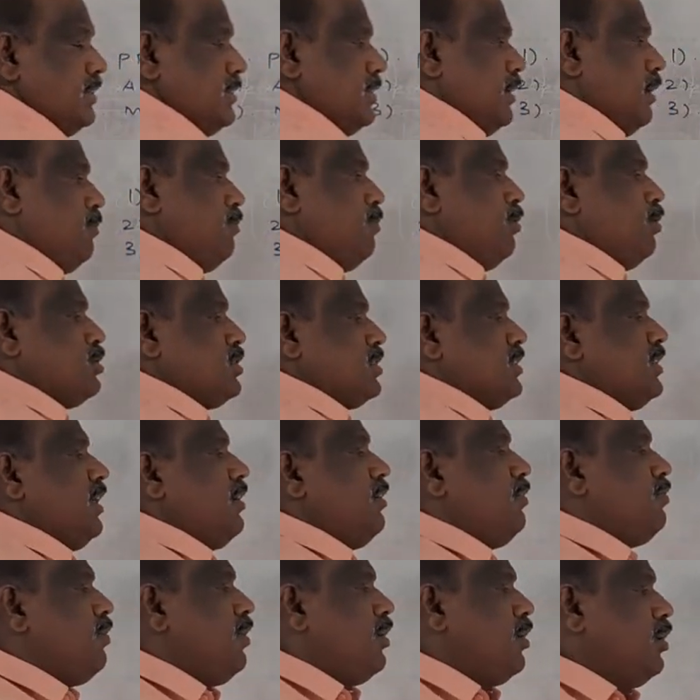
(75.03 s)
Some books
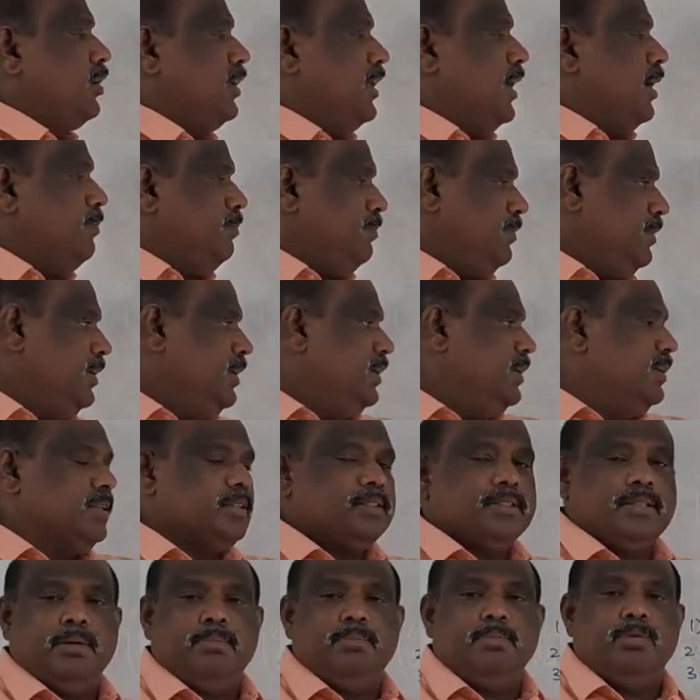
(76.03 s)
they follow m,
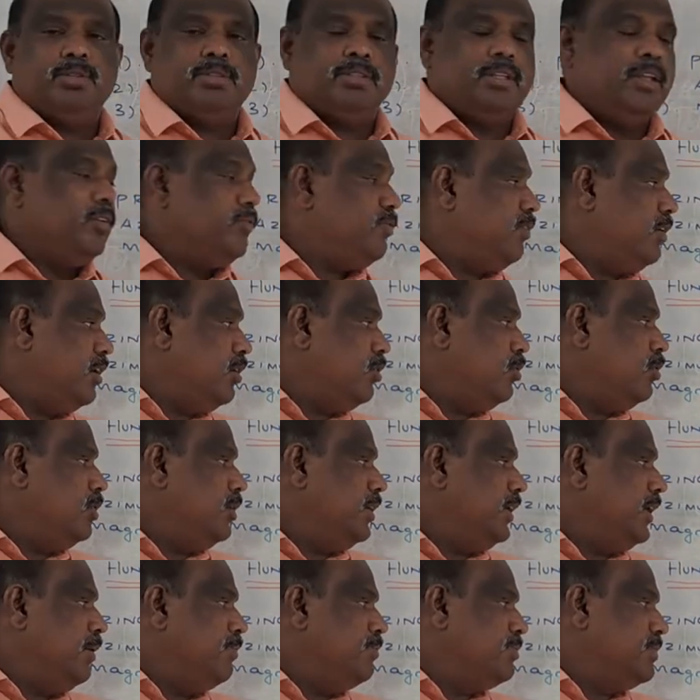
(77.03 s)
some books they'll
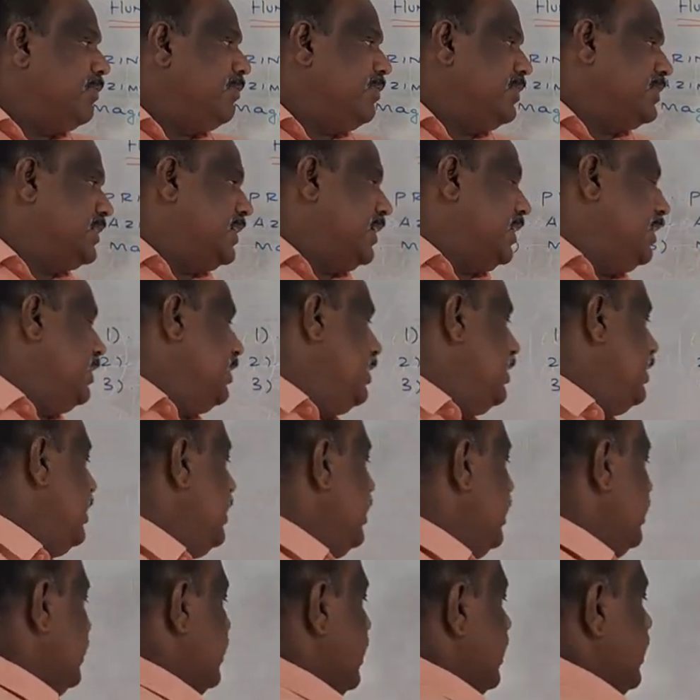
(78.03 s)
follow m suffix l.
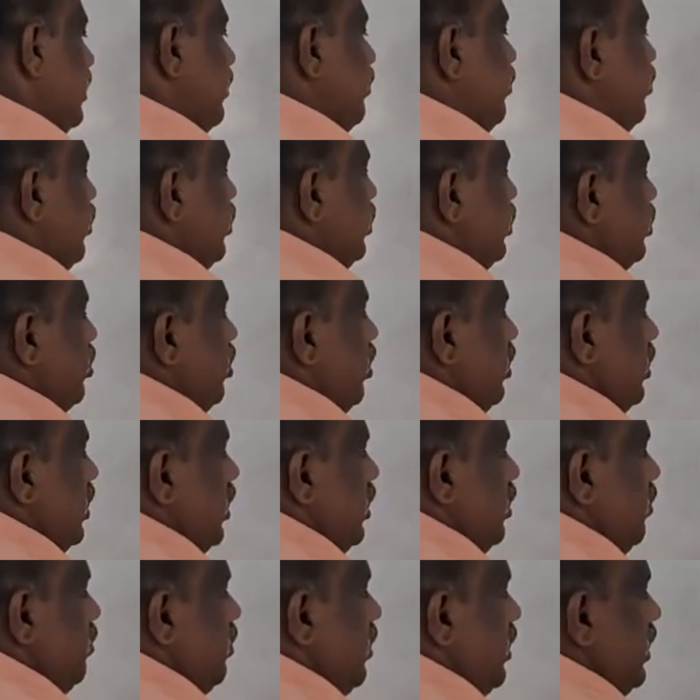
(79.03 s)
Then the fourth quantum
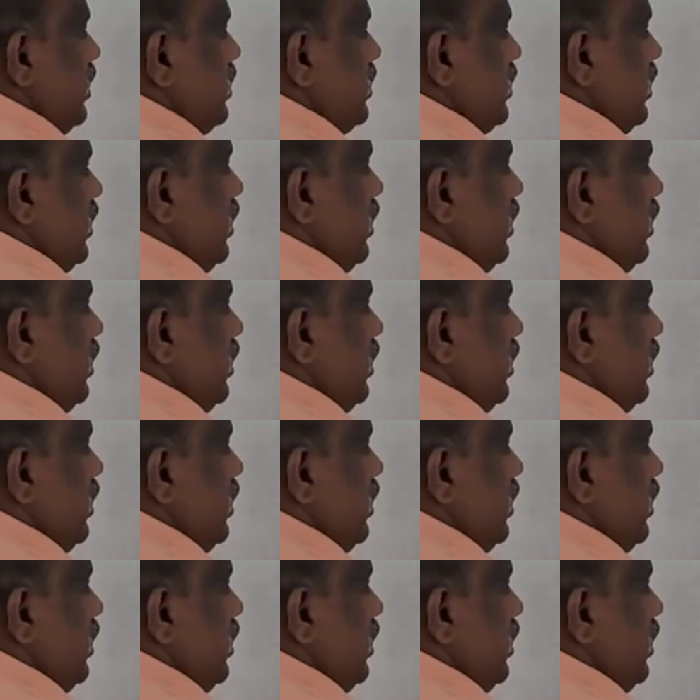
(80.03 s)
number is